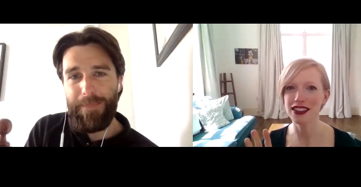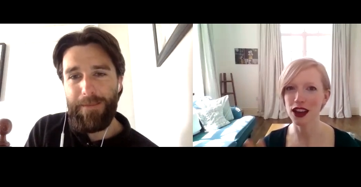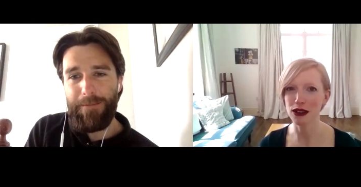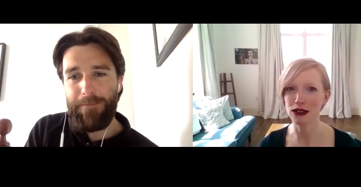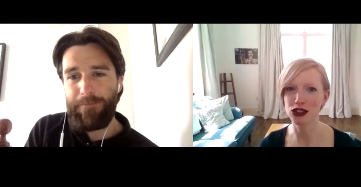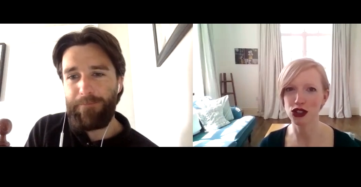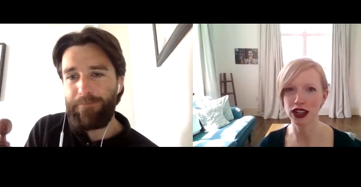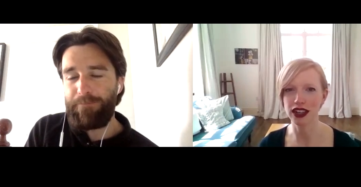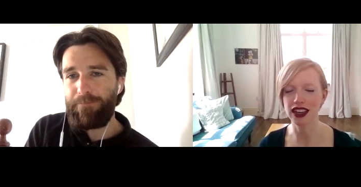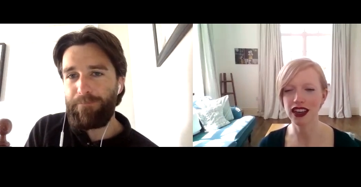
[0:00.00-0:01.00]
Speaker 1: his own
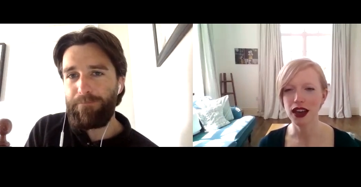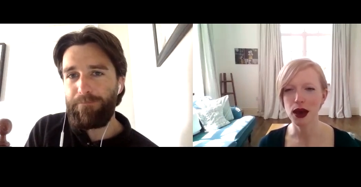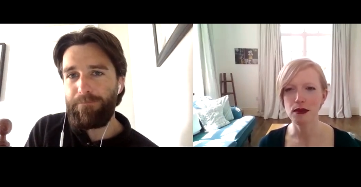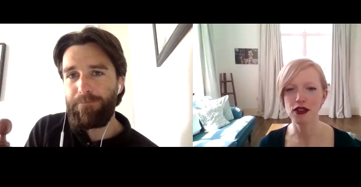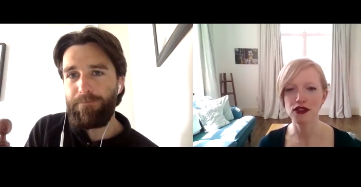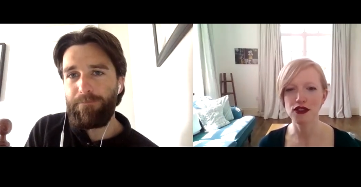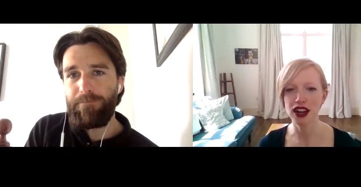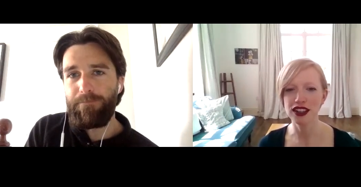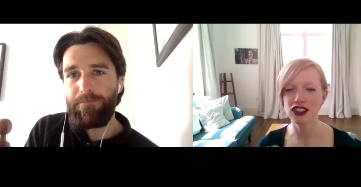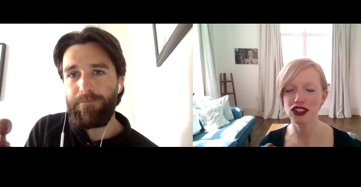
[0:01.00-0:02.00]
journey. But
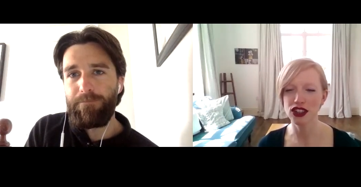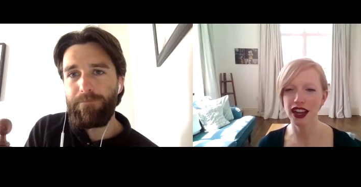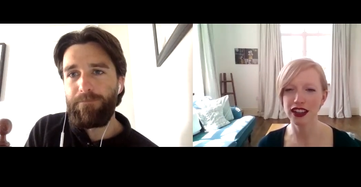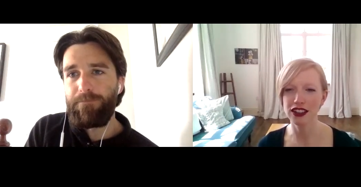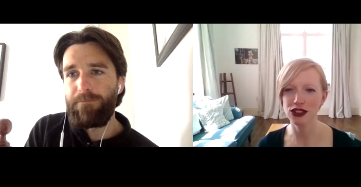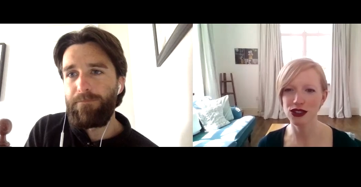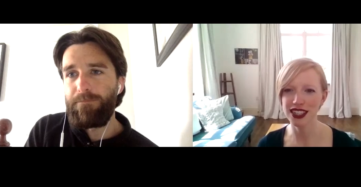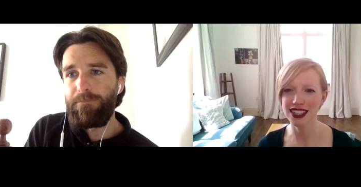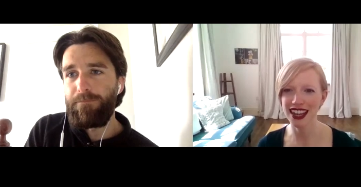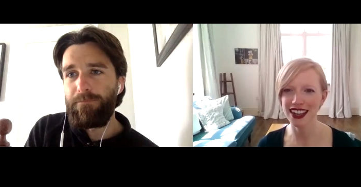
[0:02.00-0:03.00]
first, Shane, could you
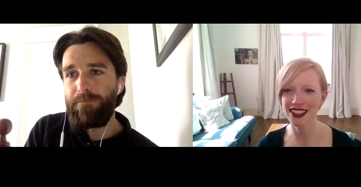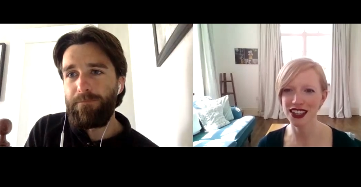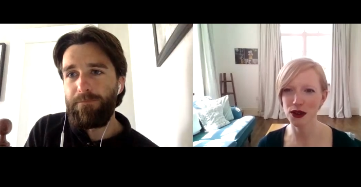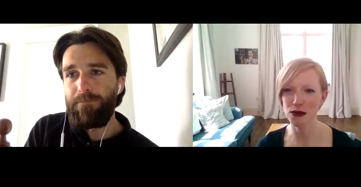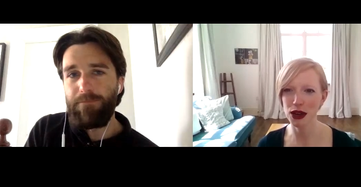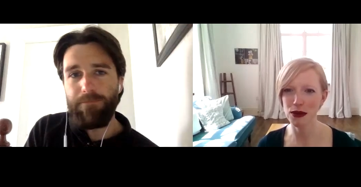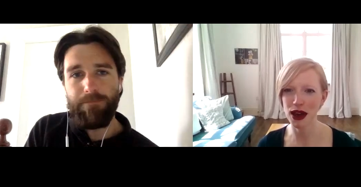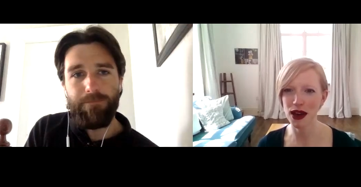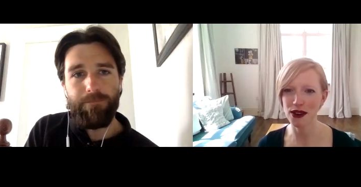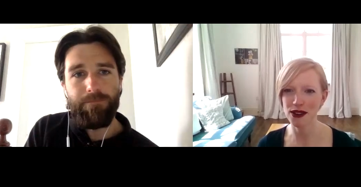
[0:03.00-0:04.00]
just let us know a bit
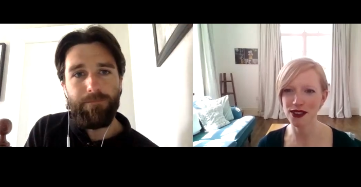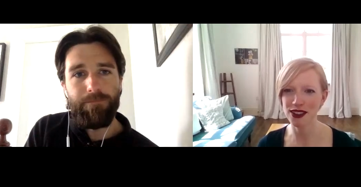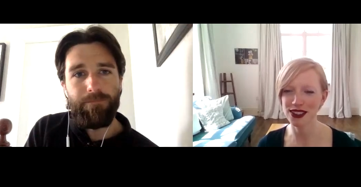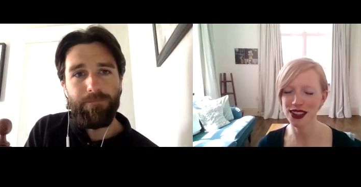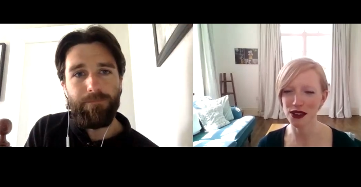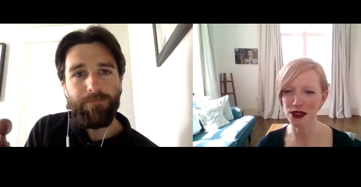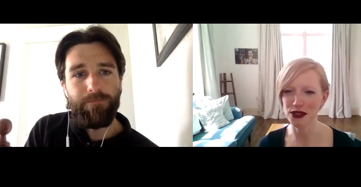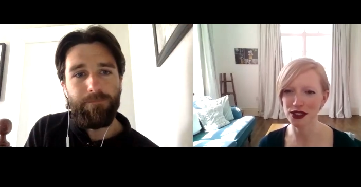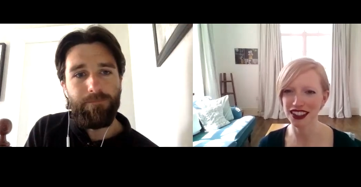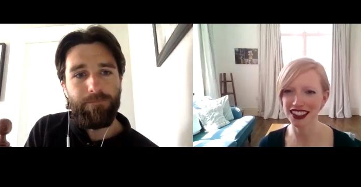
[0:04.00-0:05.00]
about
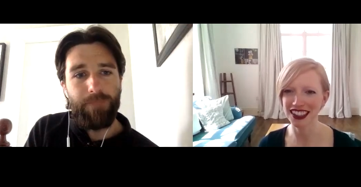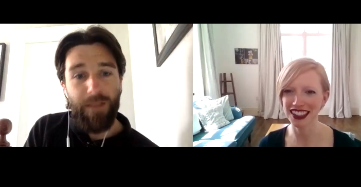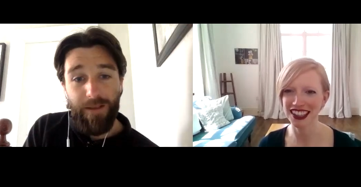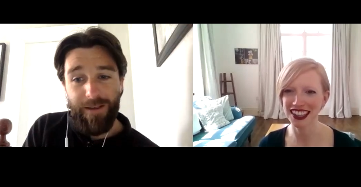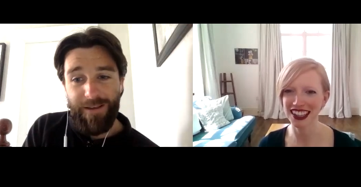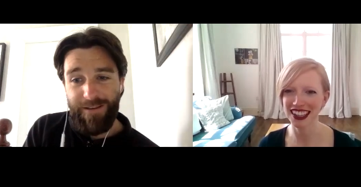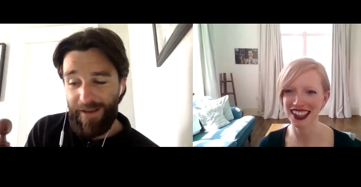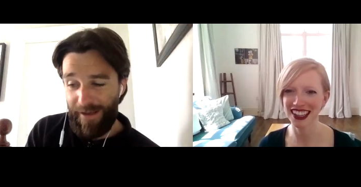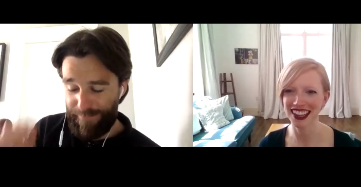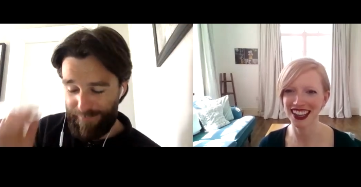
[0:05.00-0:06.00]
yourself?
Speaker 2: Yeah,
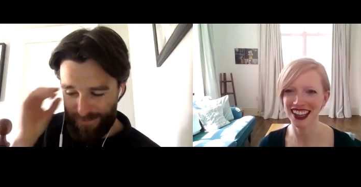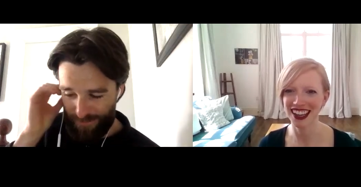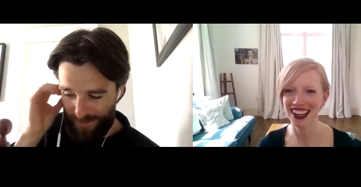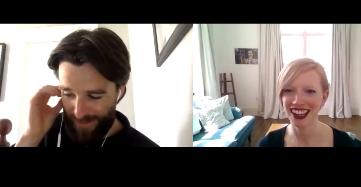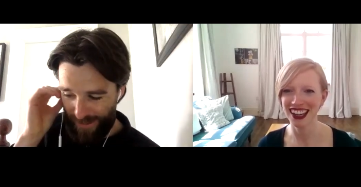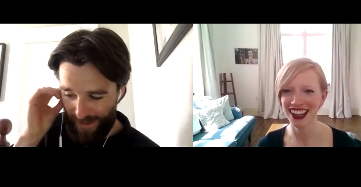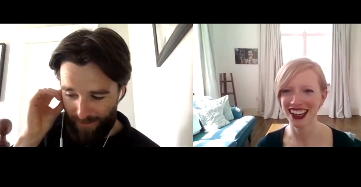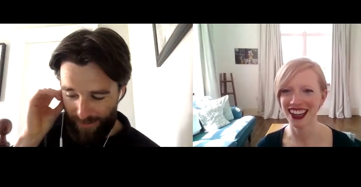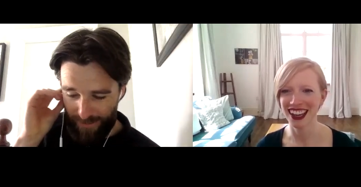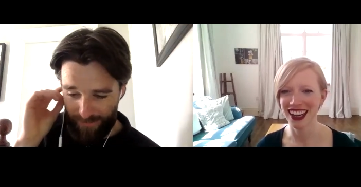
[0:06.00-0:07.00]
absolutely,
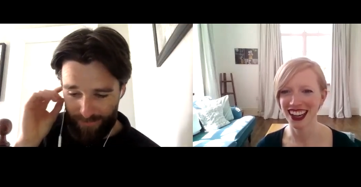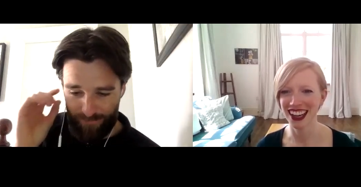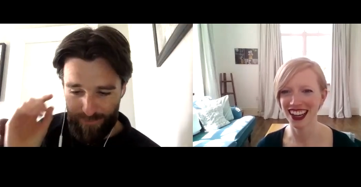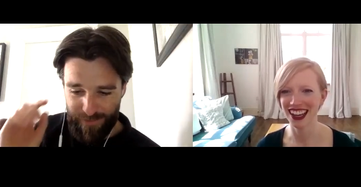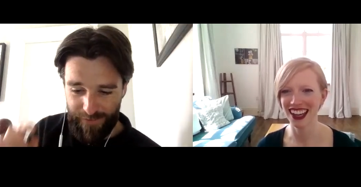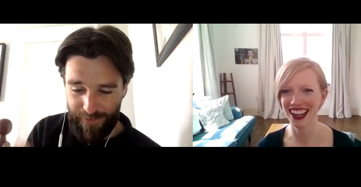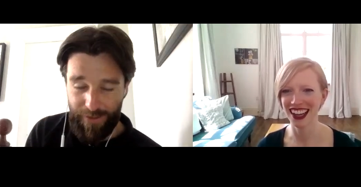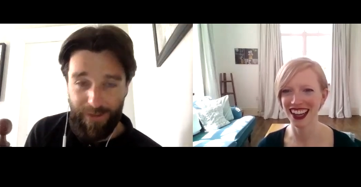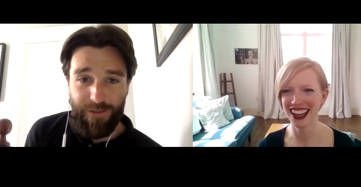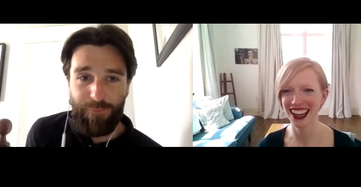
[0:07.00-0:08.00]
Arianna. And firstly,
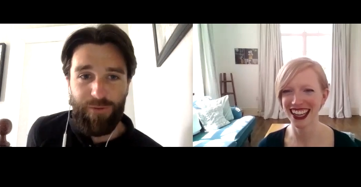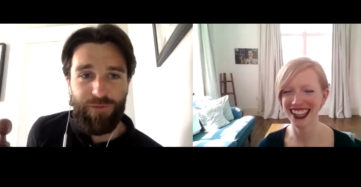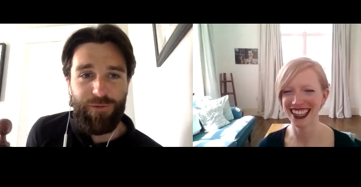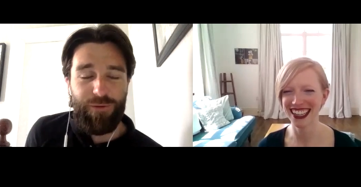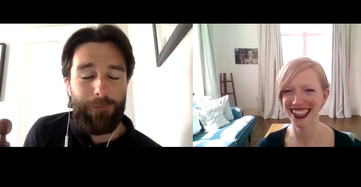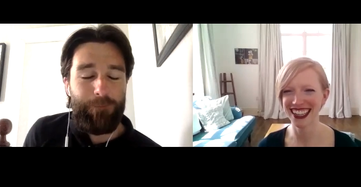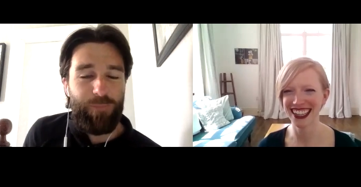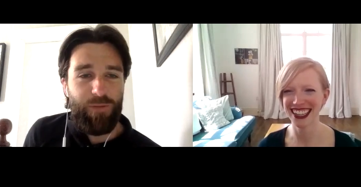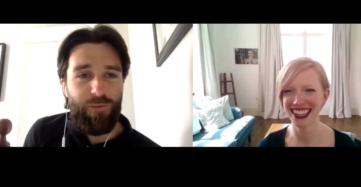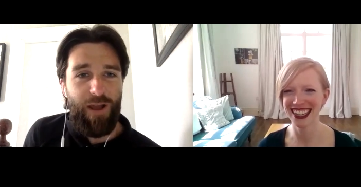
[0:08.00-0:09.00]
thanks so much for,
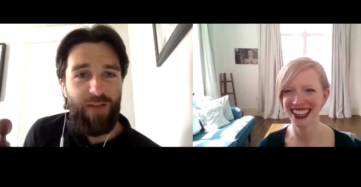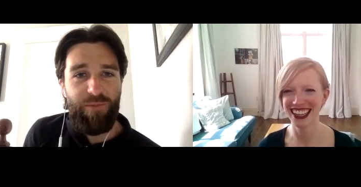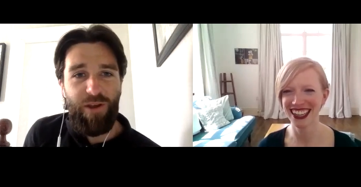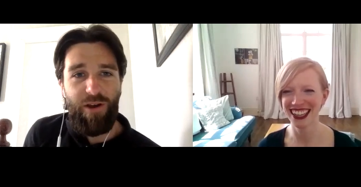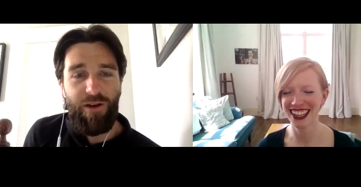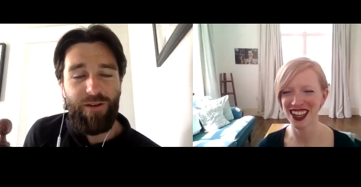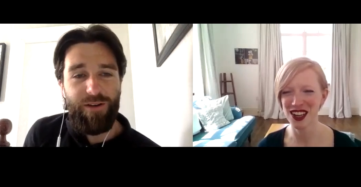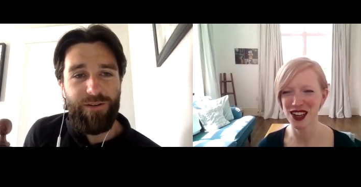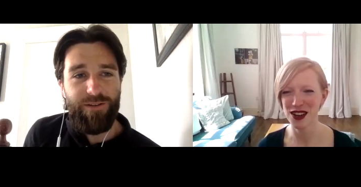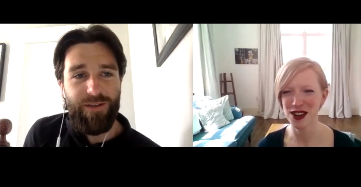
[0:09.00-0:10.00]
for having me on
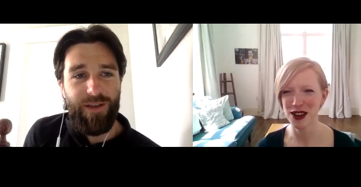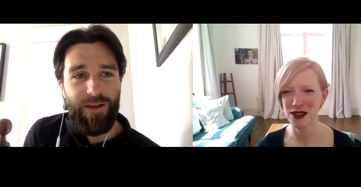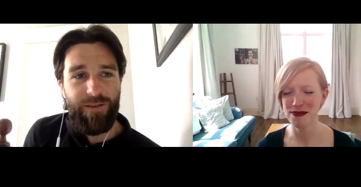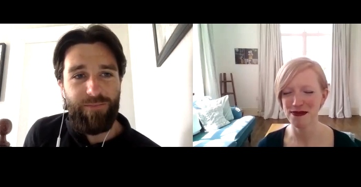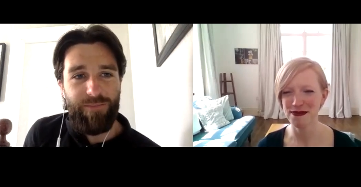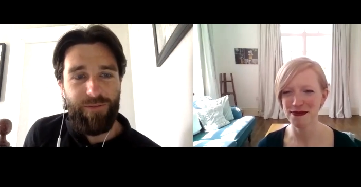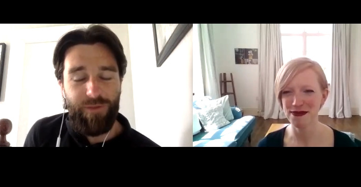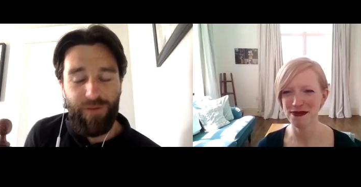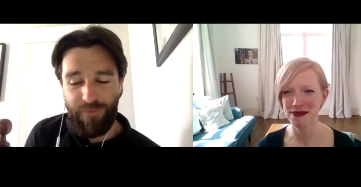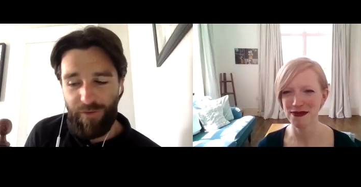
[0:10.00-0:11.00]
and uh,
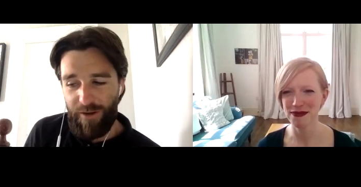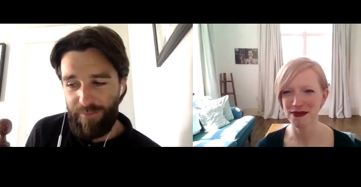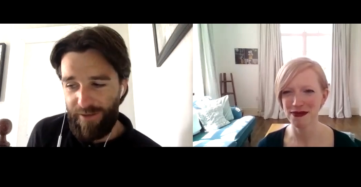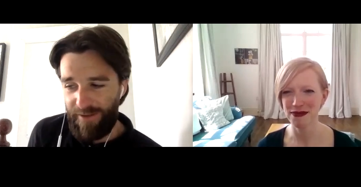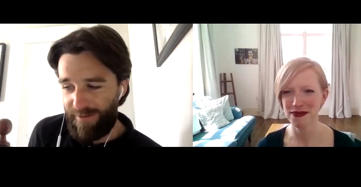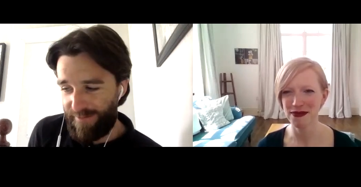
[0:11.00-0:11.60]
inviting me in.